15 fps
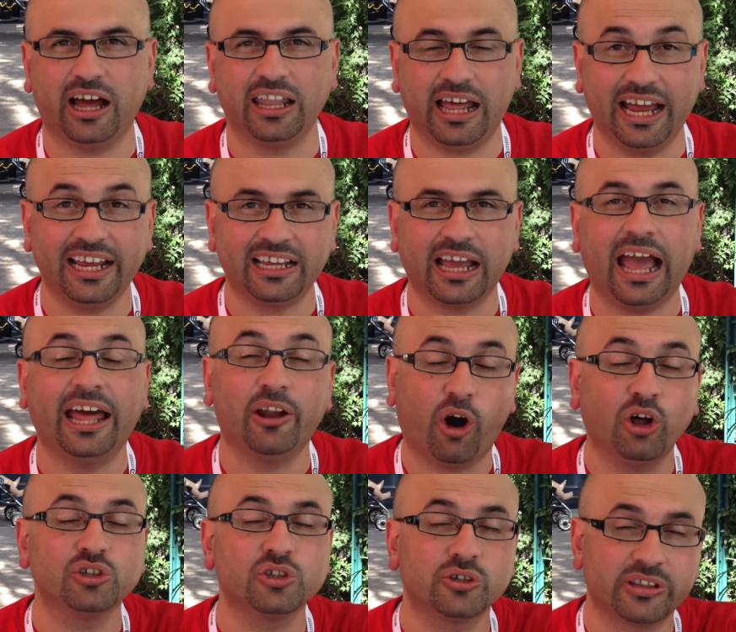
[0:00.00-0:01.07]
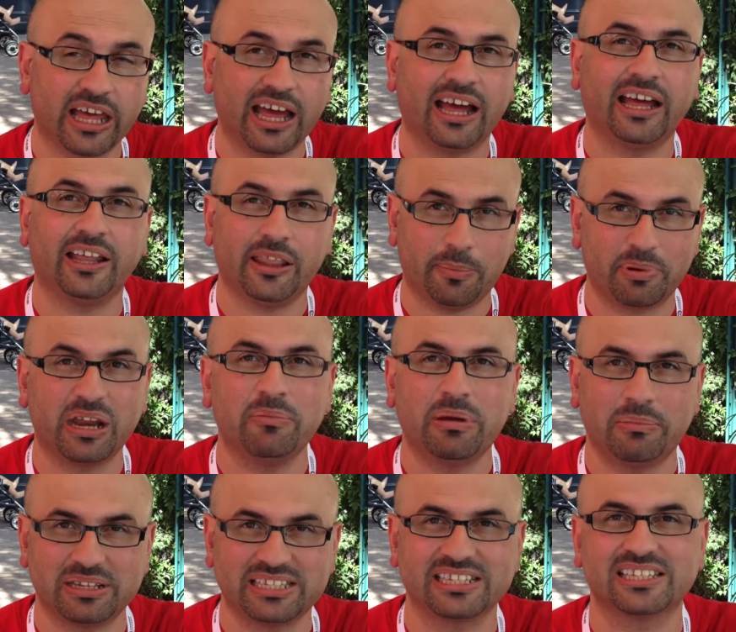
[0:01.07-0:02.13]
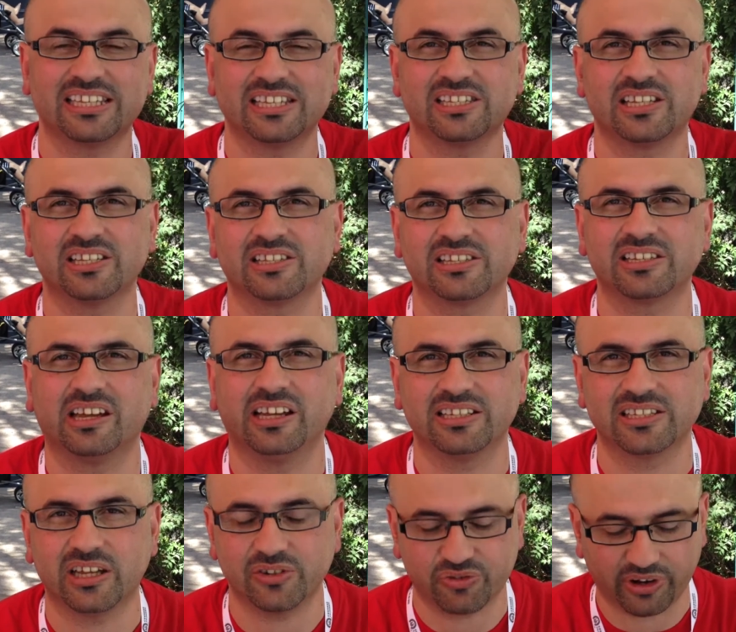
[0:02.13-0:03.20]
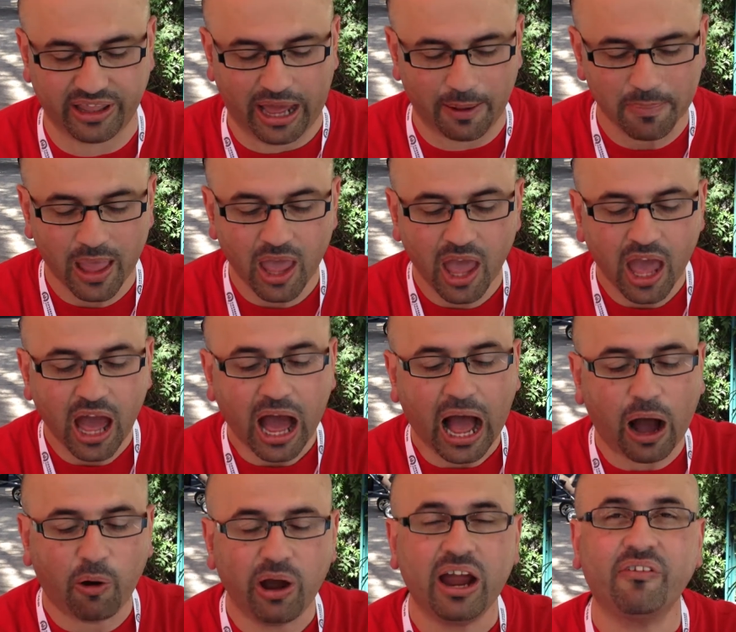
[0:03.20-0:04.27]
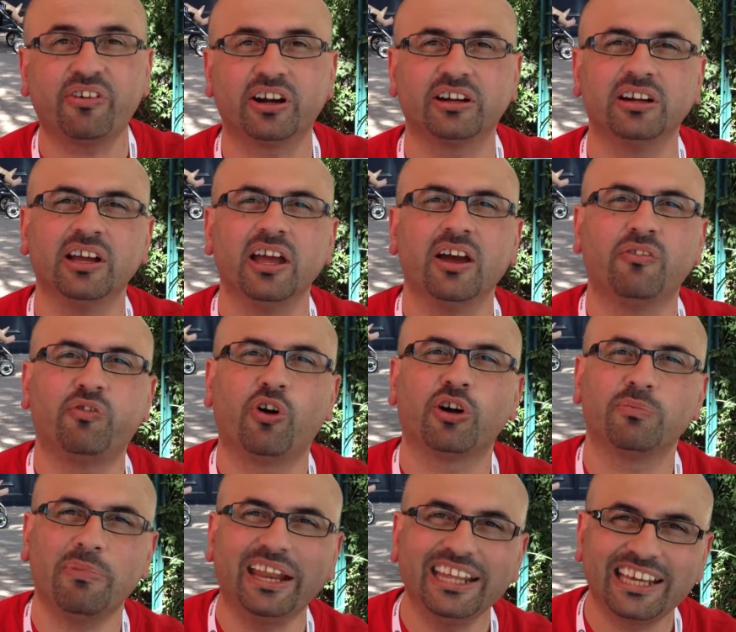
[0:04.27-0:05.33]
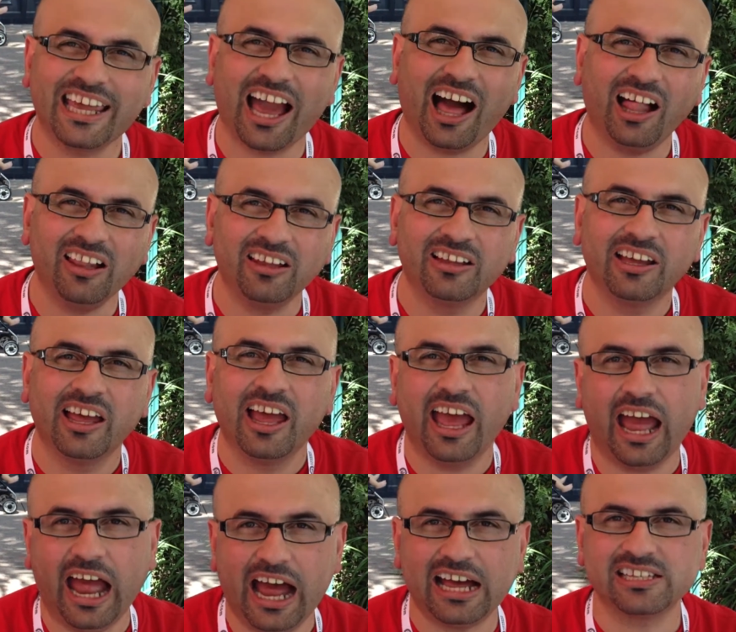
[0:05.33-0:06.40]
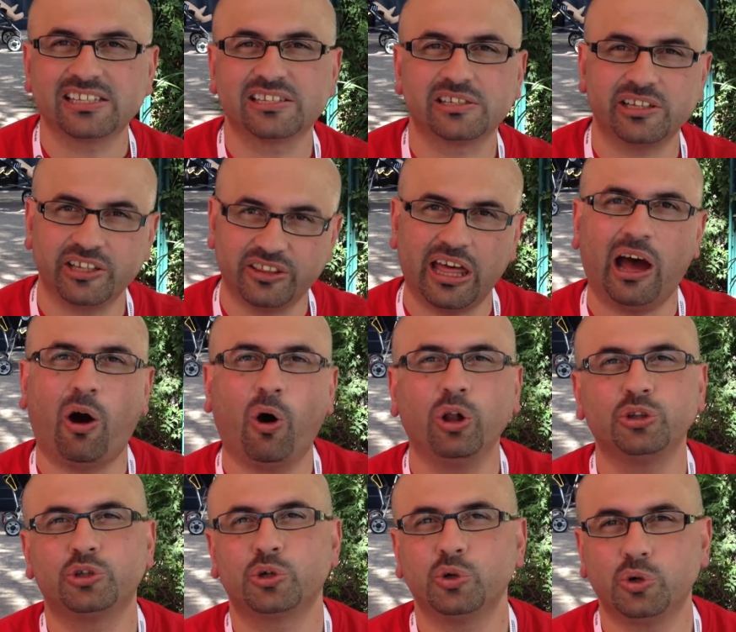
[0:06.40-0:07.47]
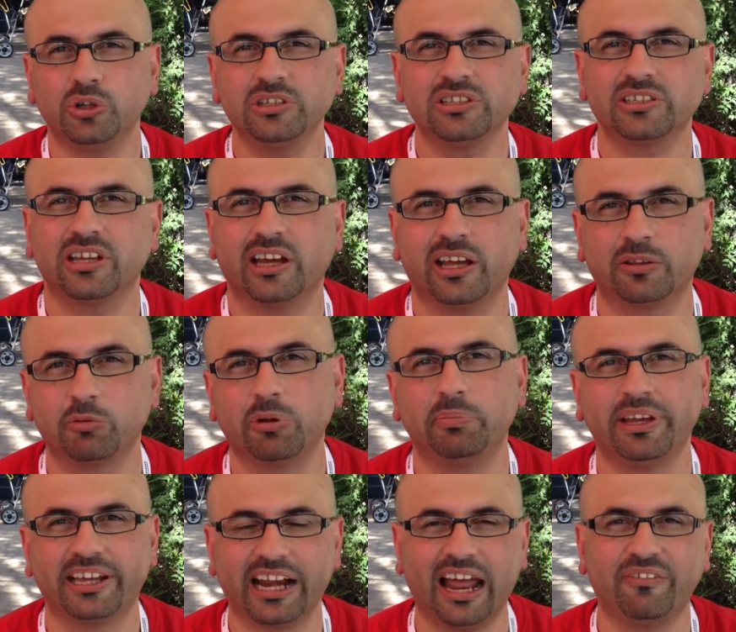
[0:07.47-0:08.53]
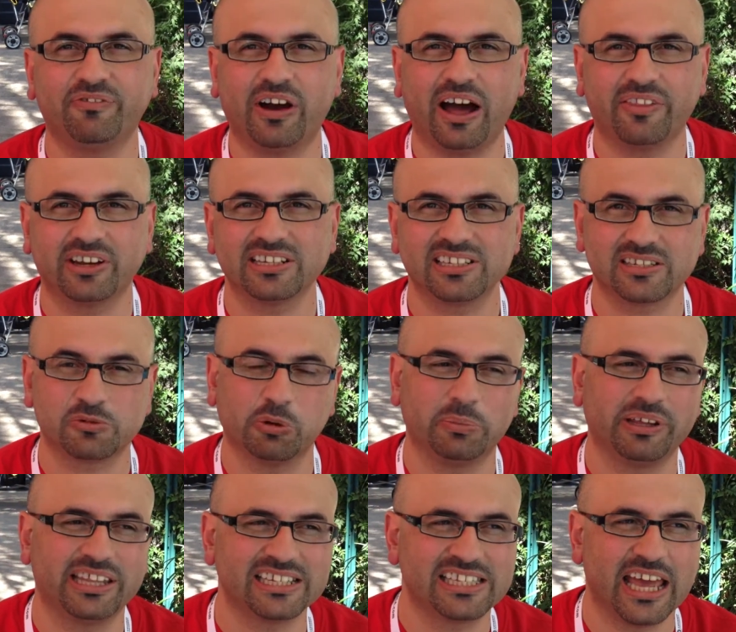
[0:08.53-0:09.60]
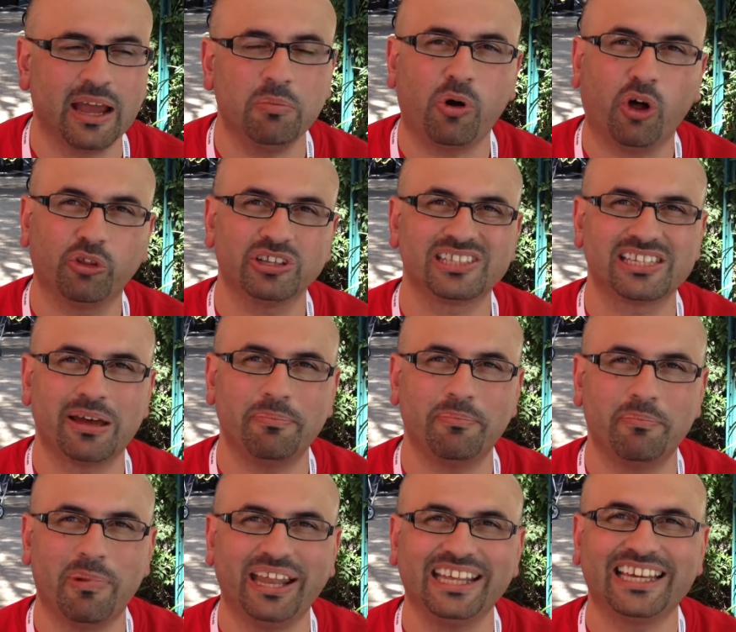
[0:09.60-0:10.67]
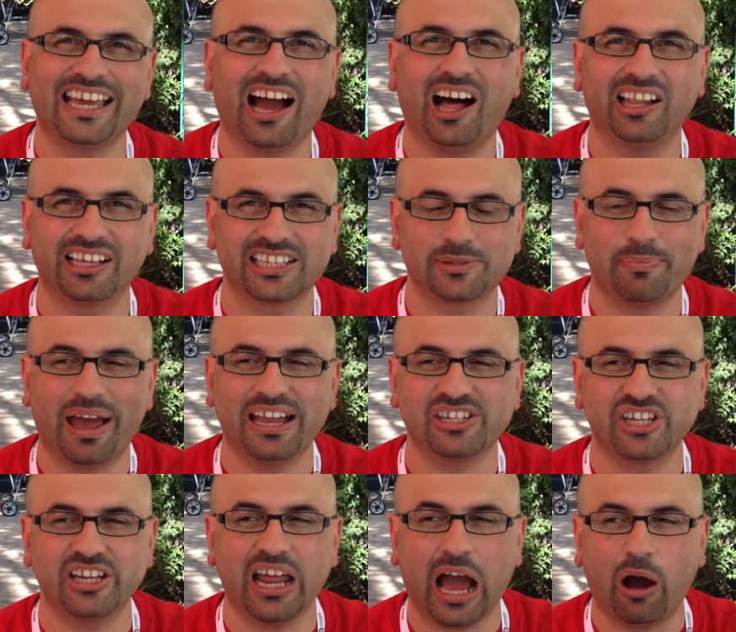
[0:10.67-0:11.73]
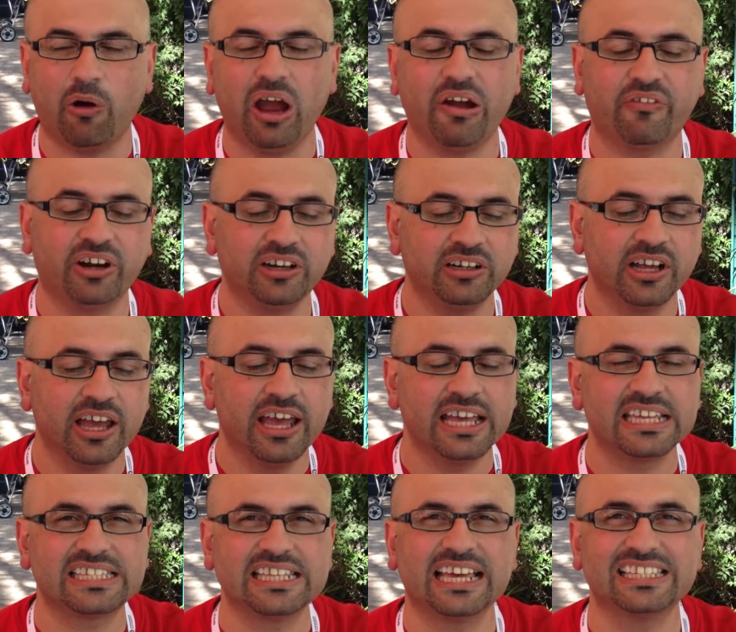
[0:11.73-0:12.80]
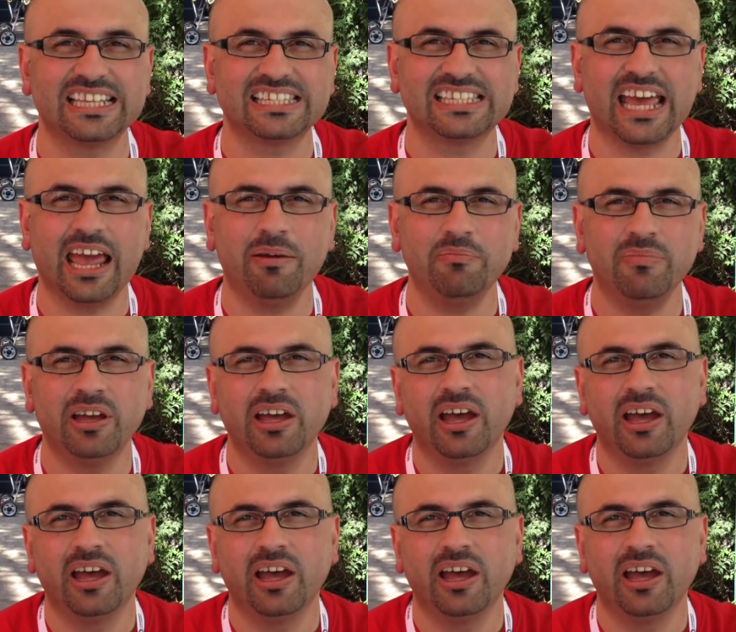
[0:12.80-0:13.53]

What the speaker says: alike, and also the premium assistance is for that. However, for Medi-Cal, as the old rules, it will be grandfathers, it will be the same, although it's a Medi-Cal expansion. However, it stays the same.